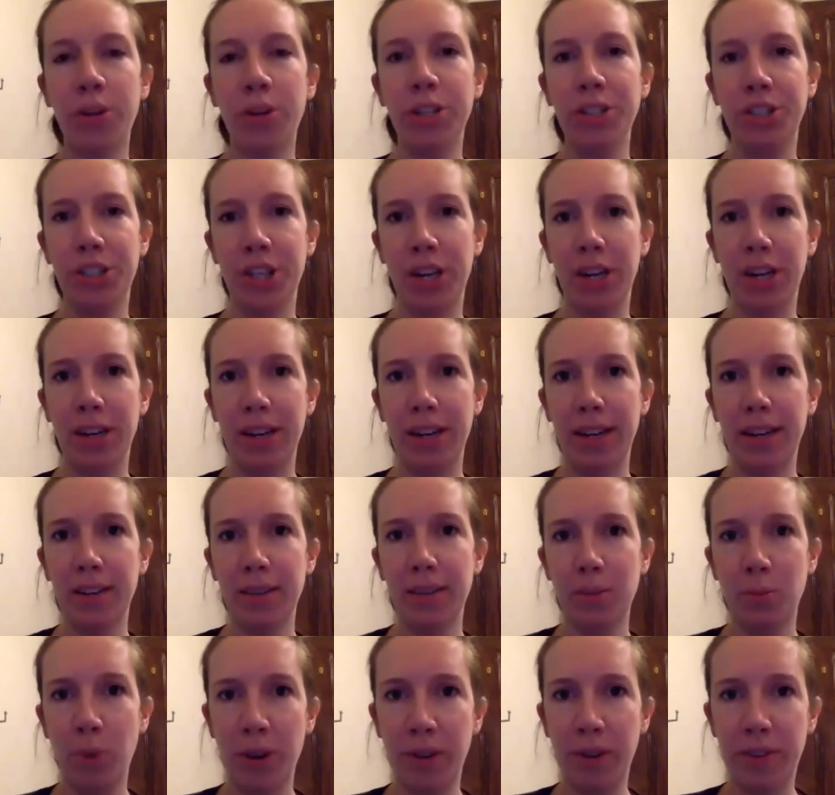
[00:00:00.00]
on a journey
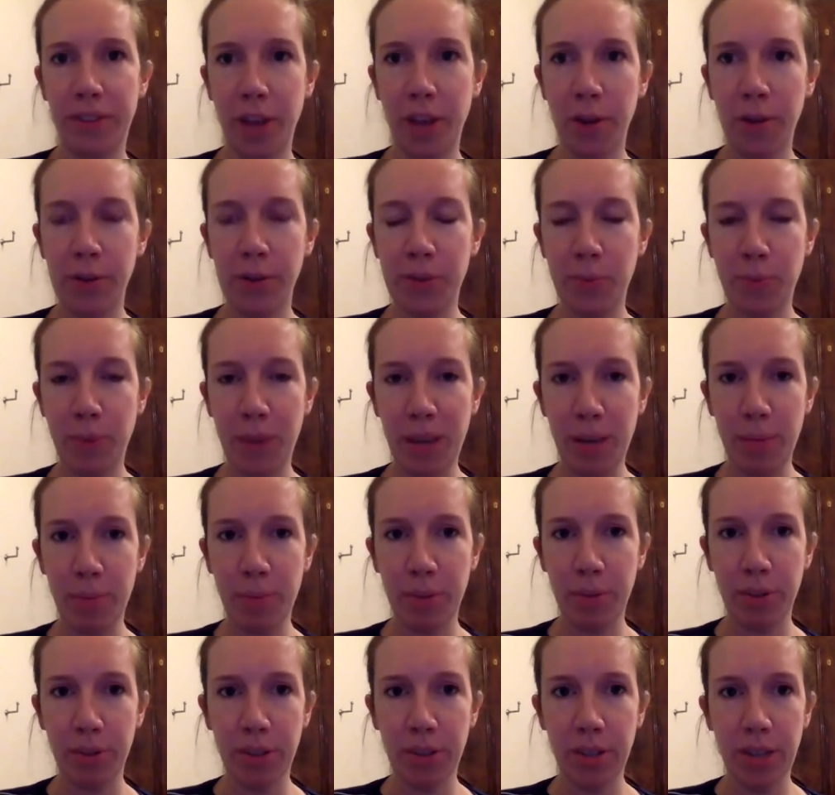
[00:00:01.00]
with those
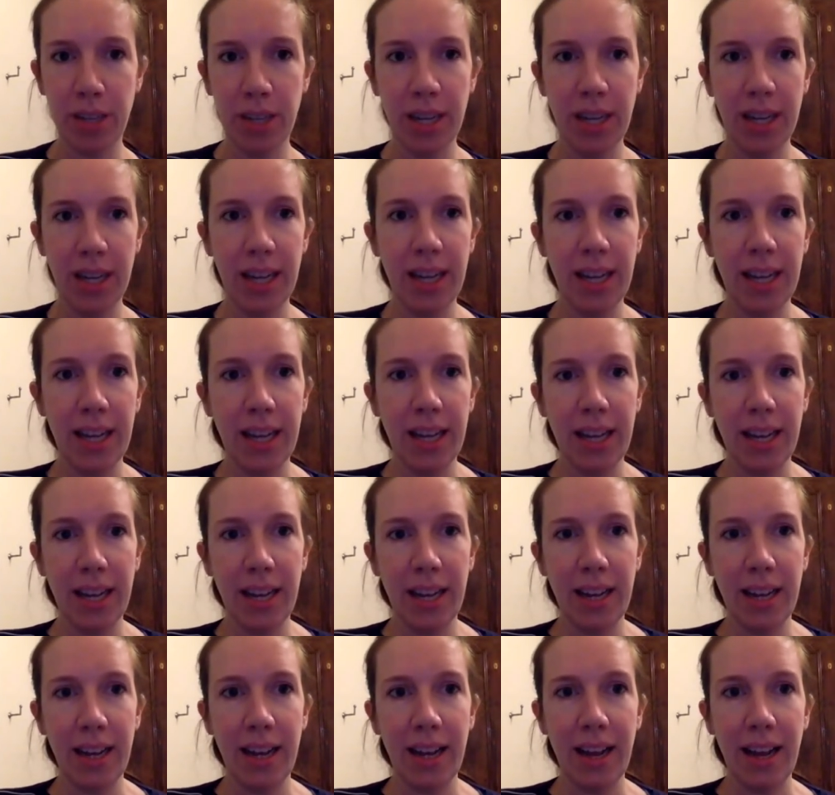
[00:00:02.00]
people.
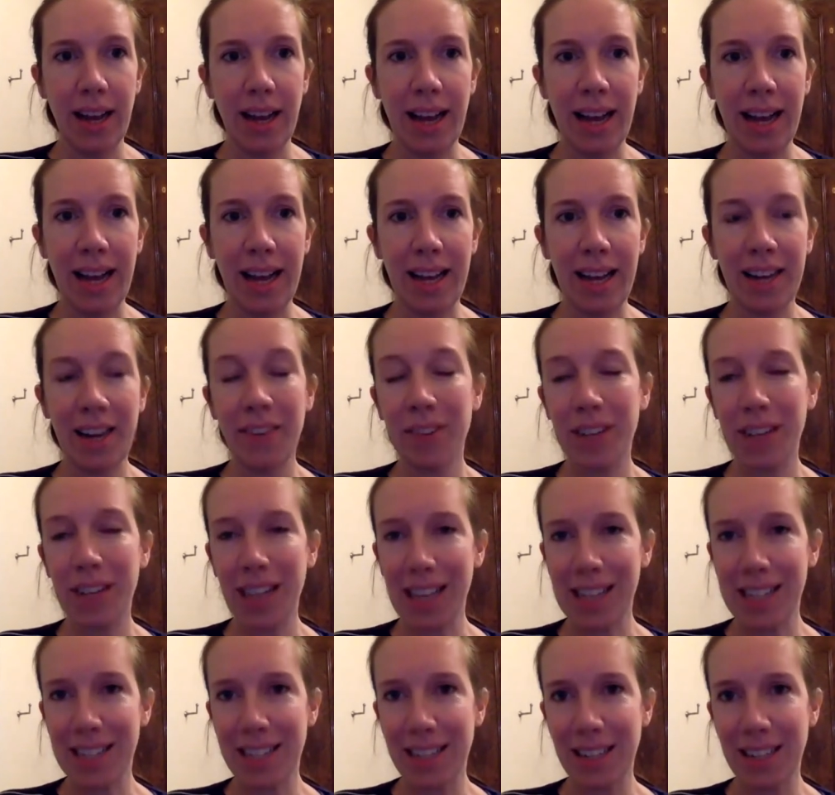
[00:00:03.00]
Uh, another
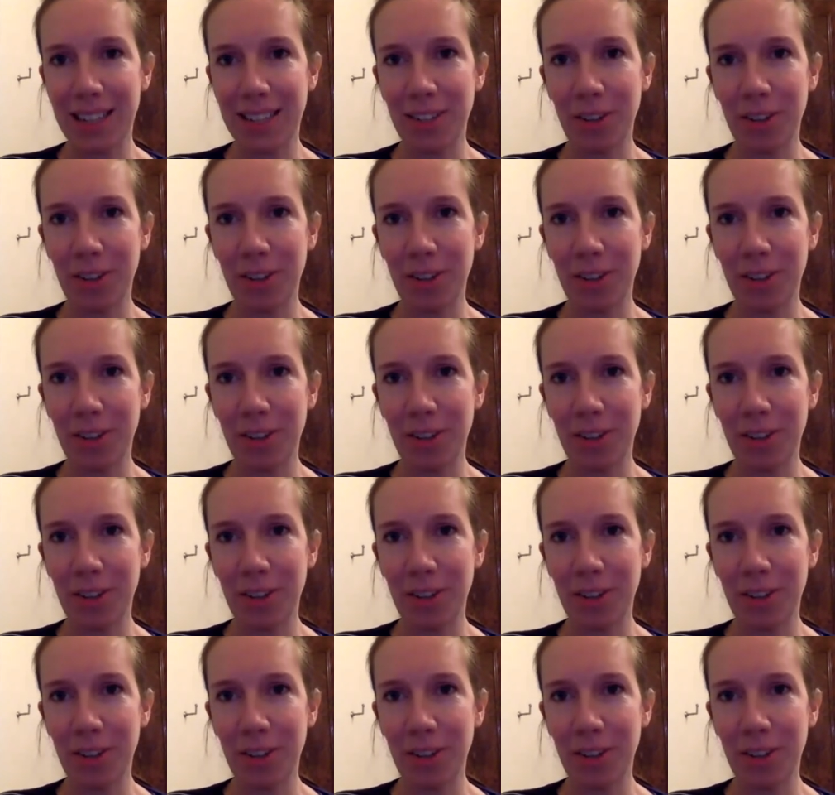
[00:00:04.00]
classic